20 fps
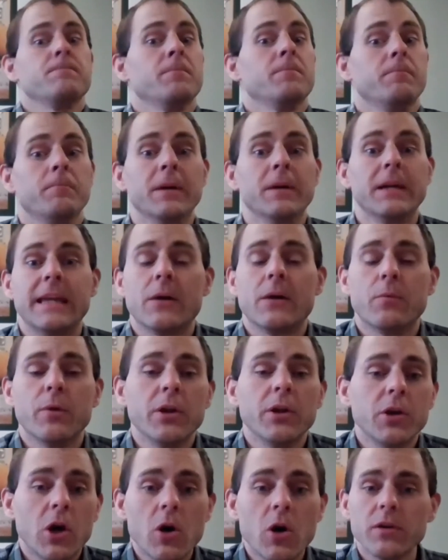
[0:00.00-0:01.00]
But yet we
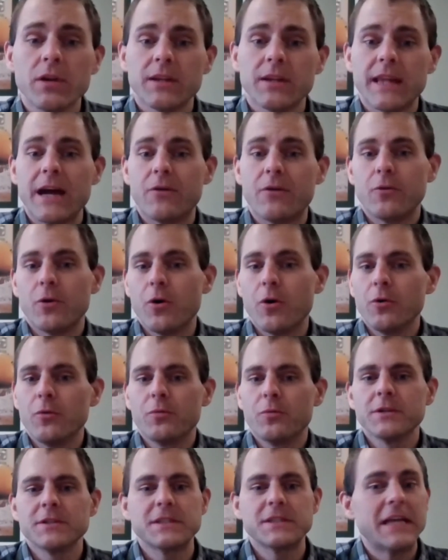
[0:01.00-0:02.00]
know that that road
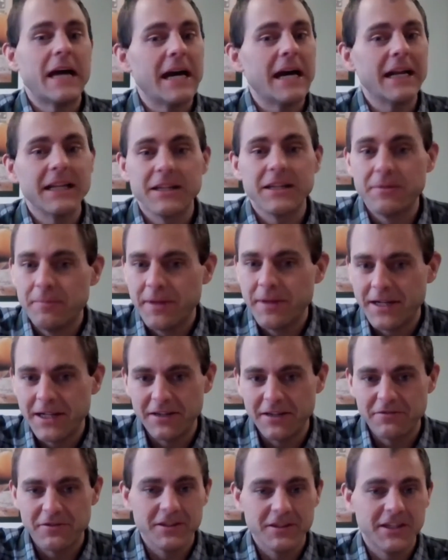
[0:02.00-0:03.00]
was not in the middle
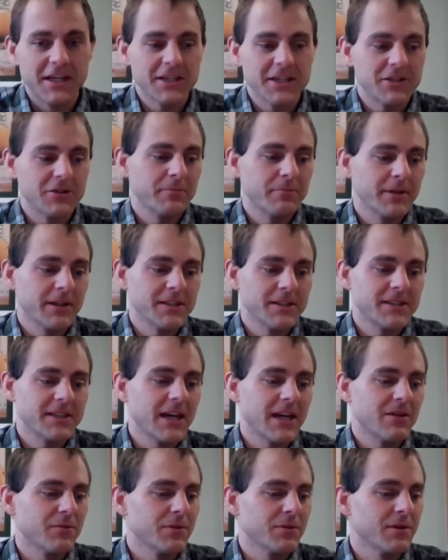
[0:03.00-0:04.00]
of the desert, but
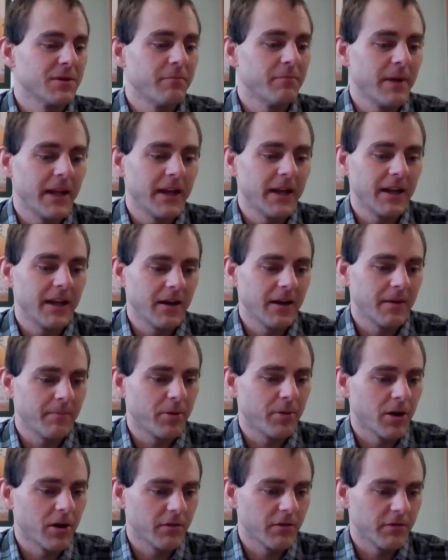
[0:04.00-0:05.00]
instead would have been a
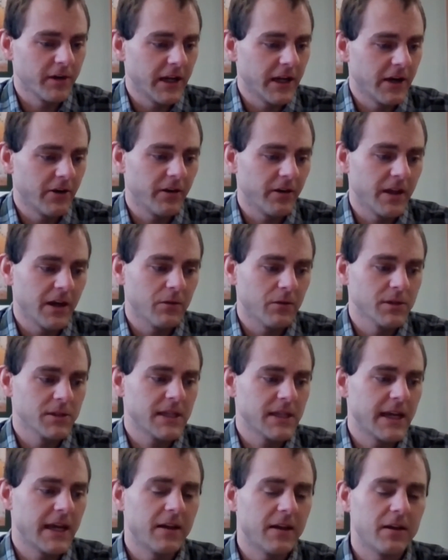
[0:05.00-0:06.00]
part of an area that
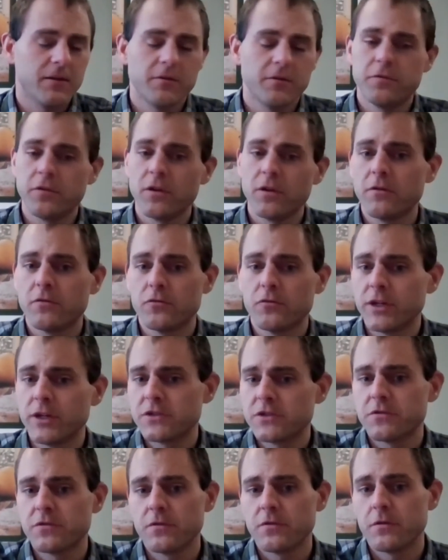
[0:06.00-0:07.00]
had full of
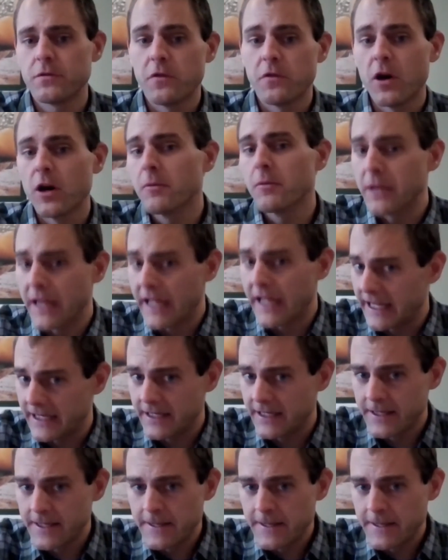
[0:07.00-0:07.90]
rich farmland.